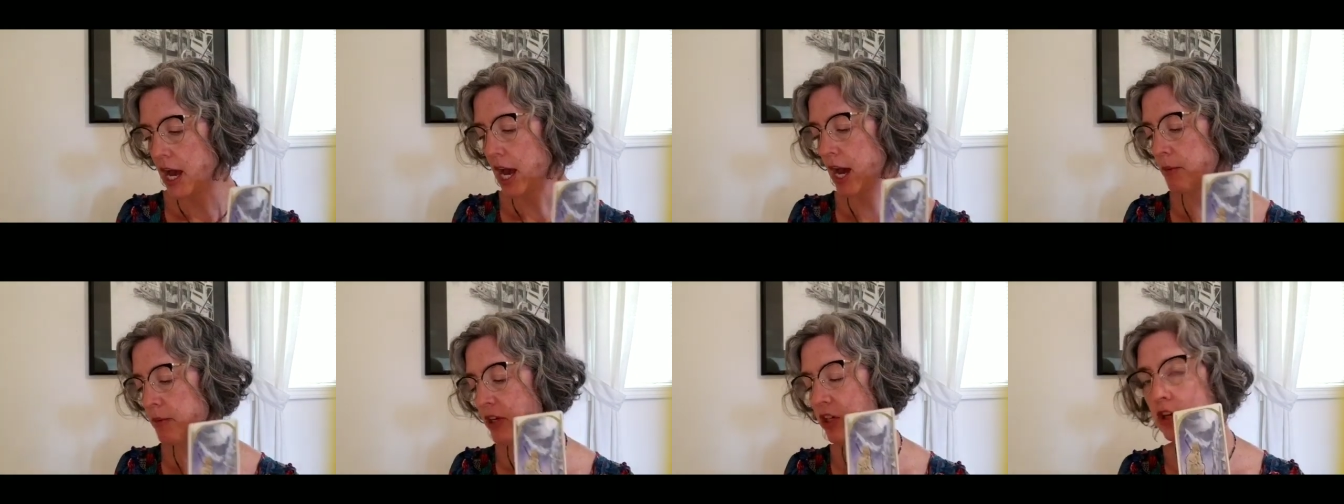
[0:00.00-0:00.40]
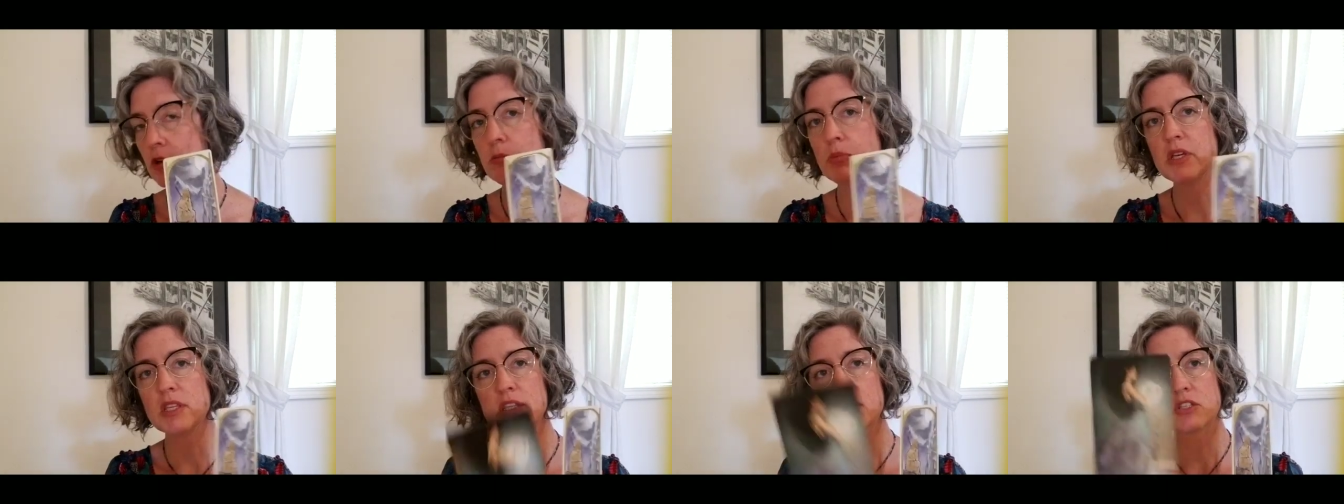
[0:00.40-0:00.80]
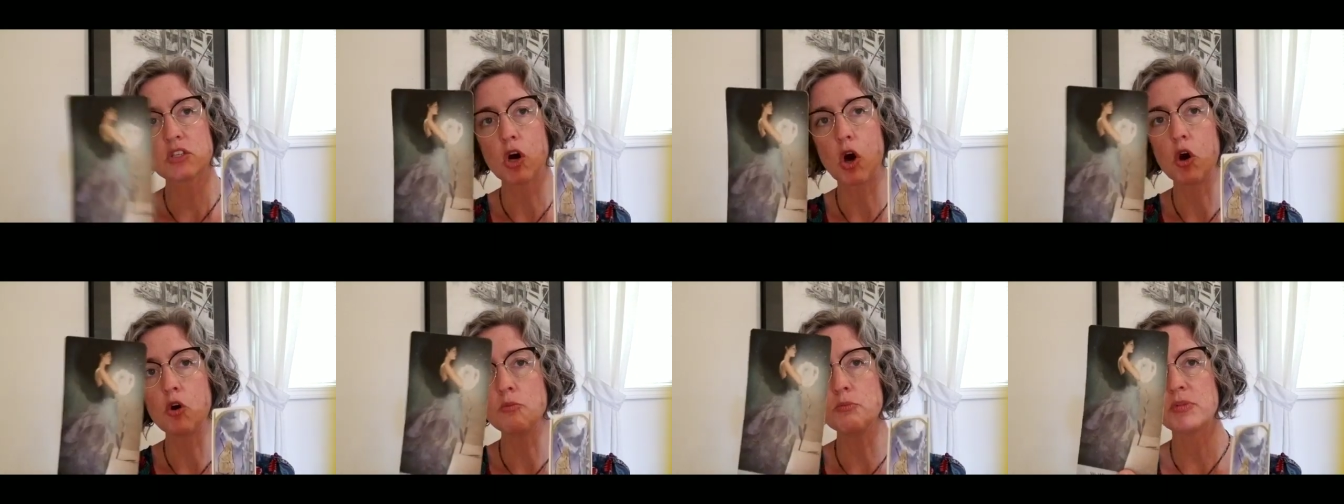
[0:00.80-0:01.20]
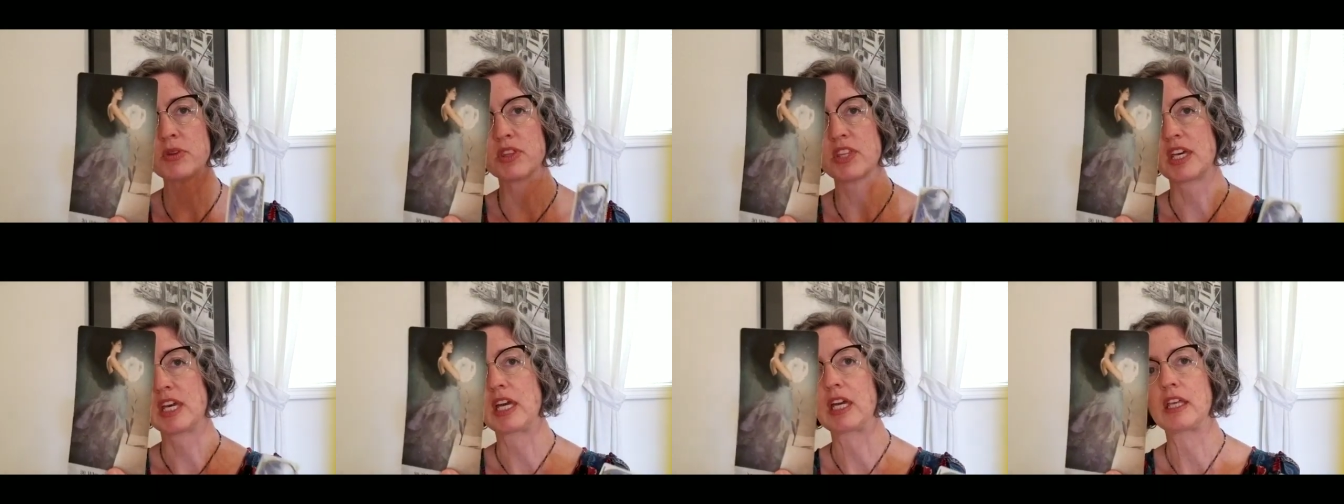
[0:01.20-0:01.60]
Um, it could be this hope
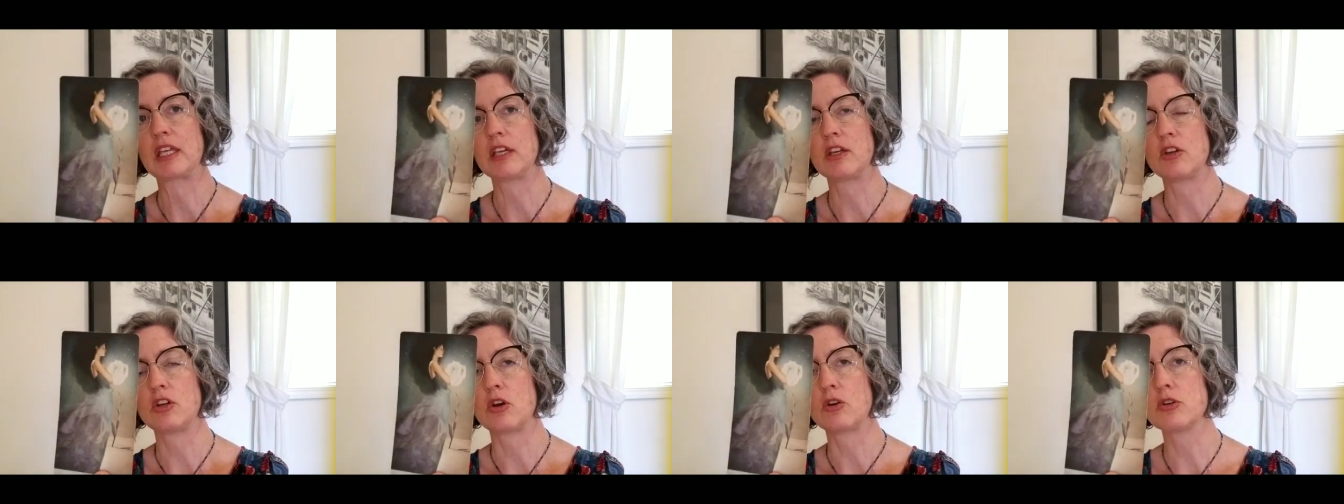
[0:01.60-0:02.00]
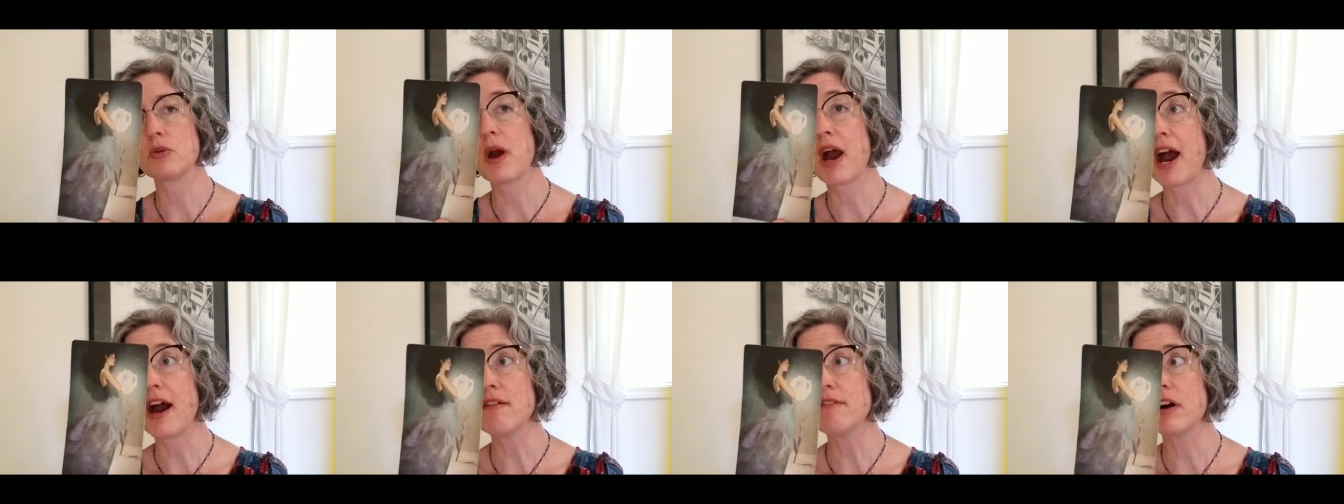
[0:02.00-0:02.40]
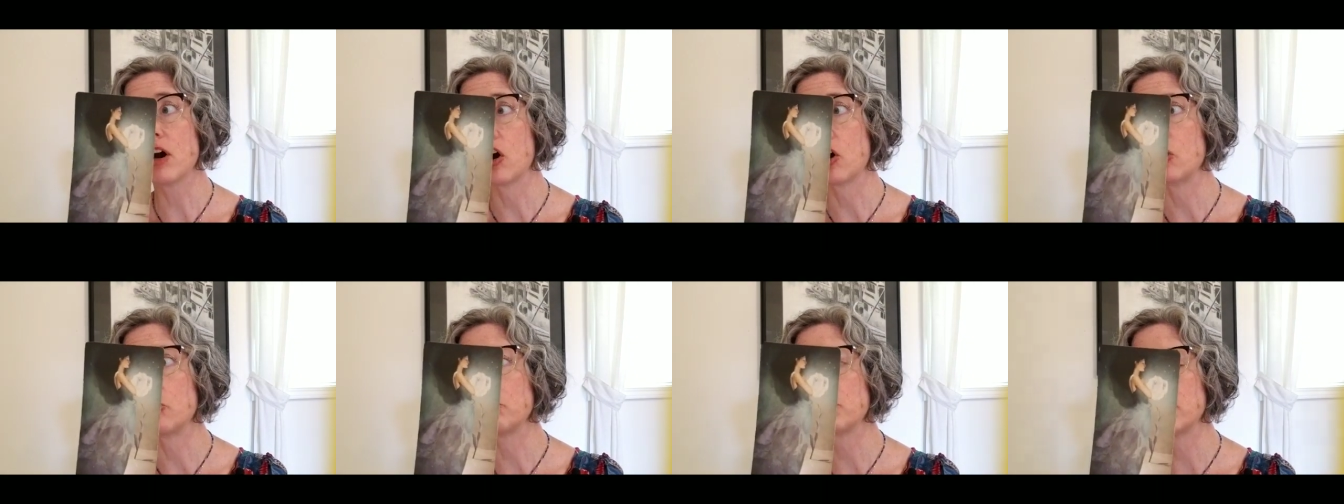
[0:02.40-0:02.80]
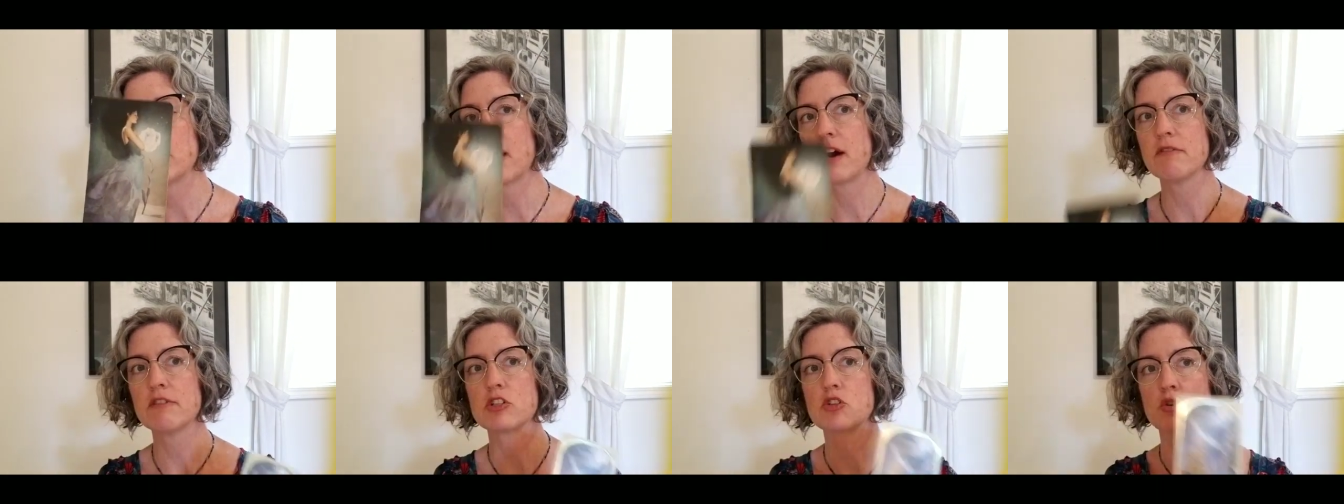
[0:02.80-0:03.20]
thing. You know, you have a hope. You
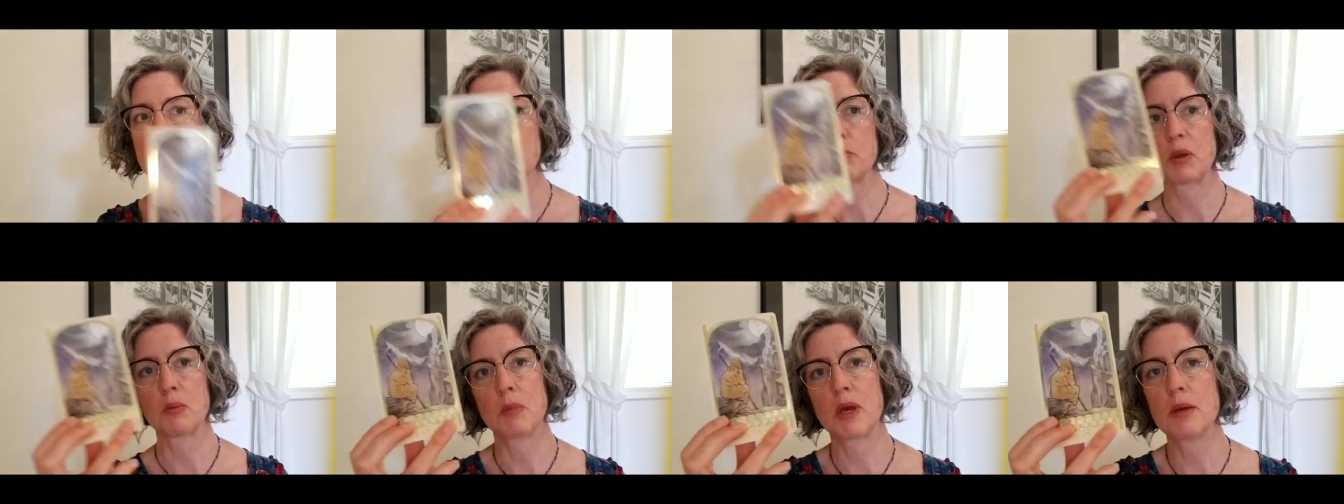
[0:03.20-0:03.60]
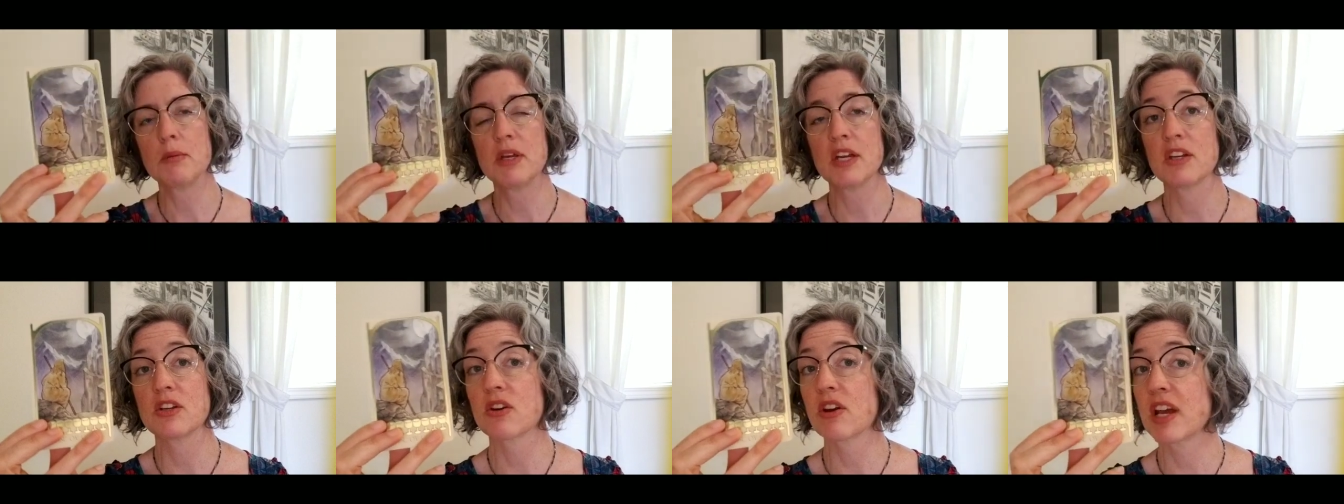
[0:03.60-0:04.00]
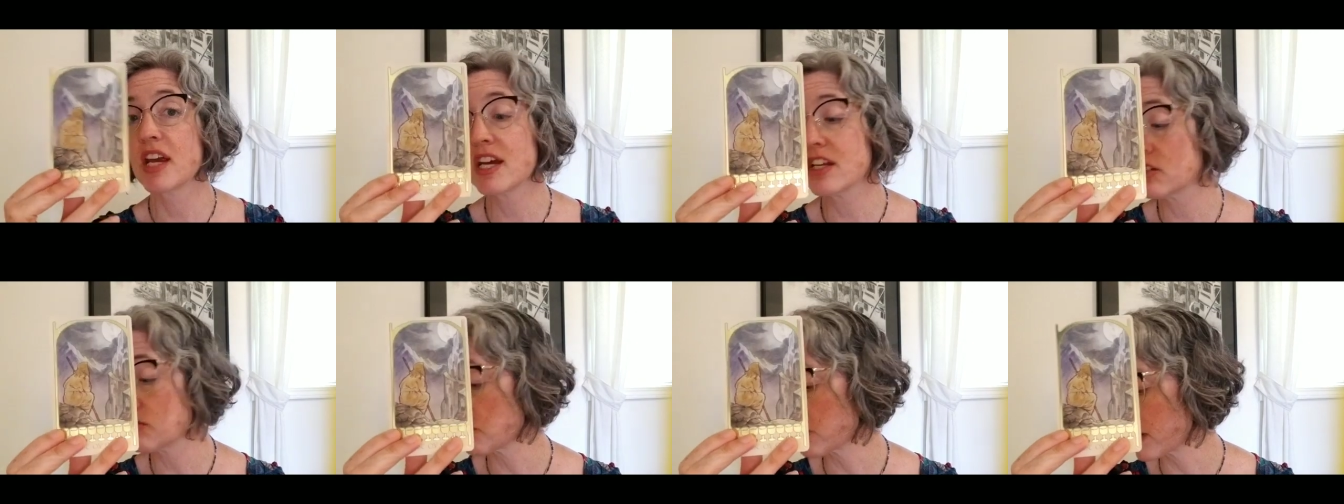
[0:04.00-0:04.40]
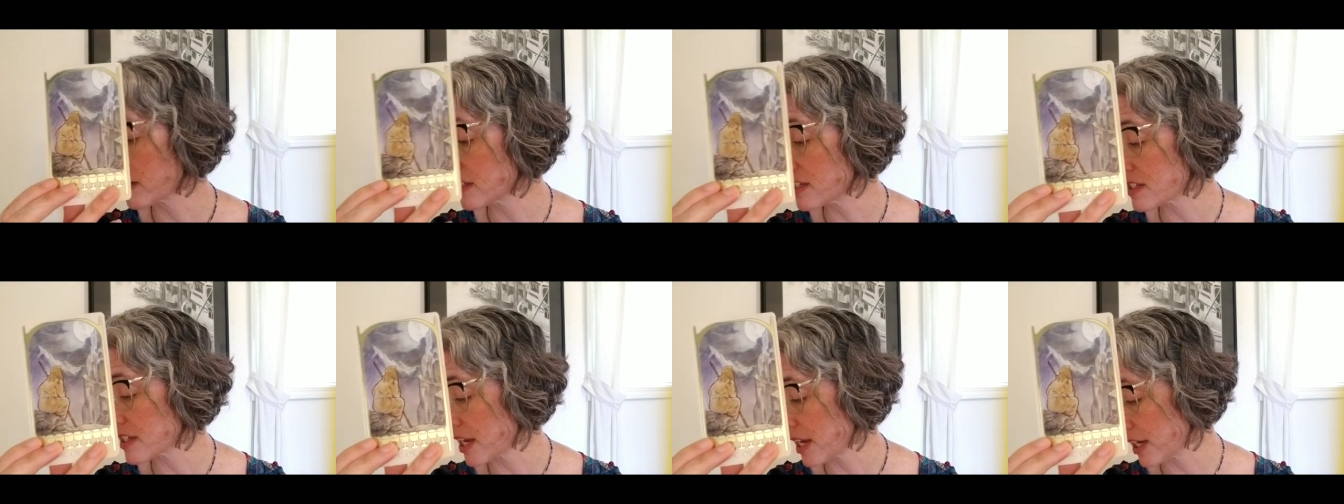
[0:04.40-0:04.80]
have a dream. And maybe in your hand you've got
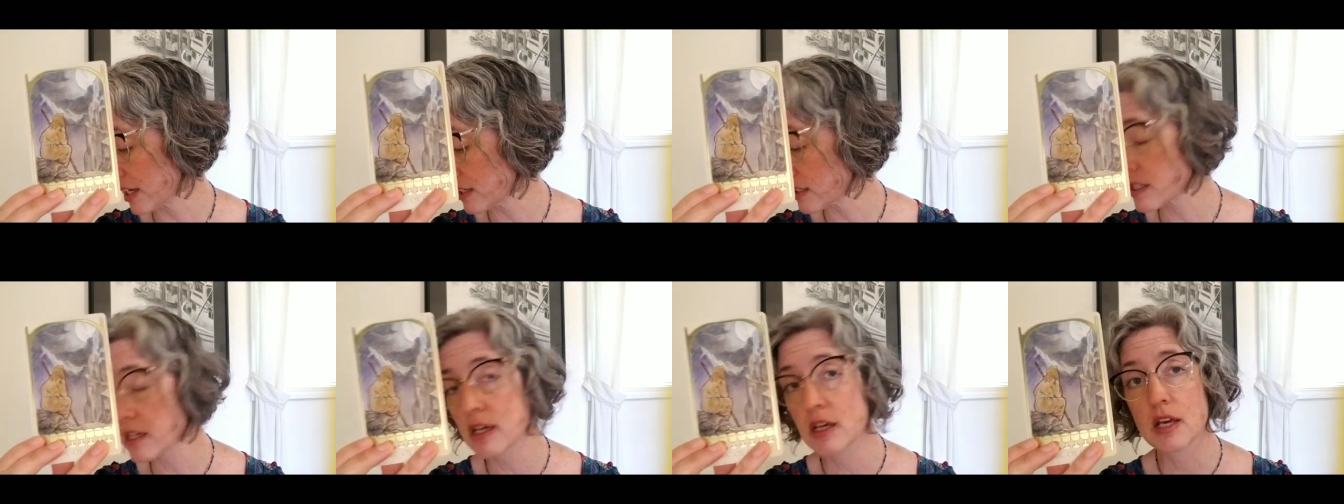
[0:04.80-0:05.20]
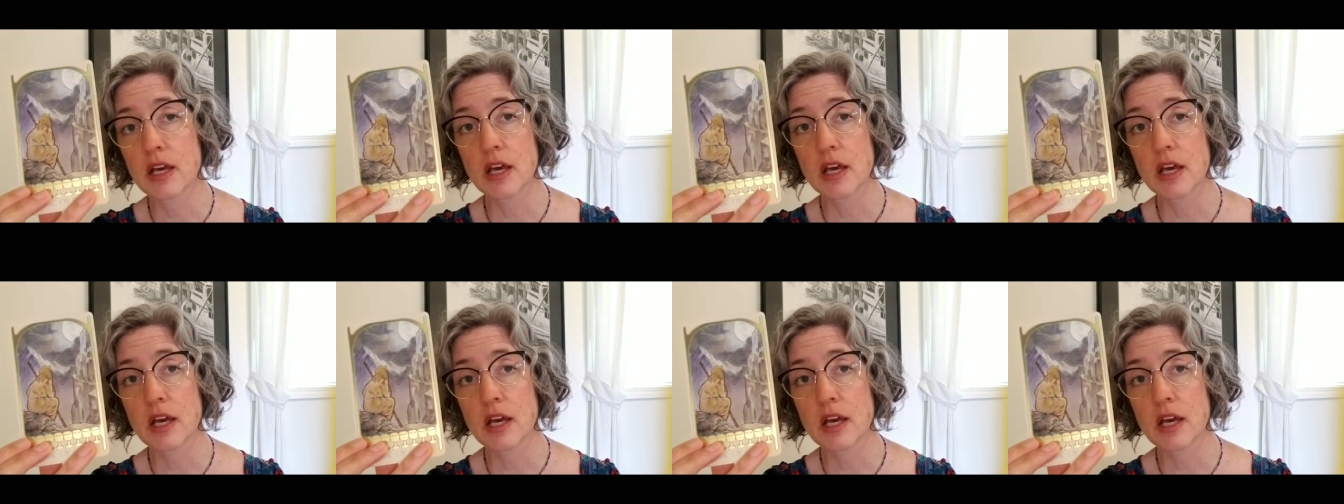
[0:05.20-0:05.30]
these eight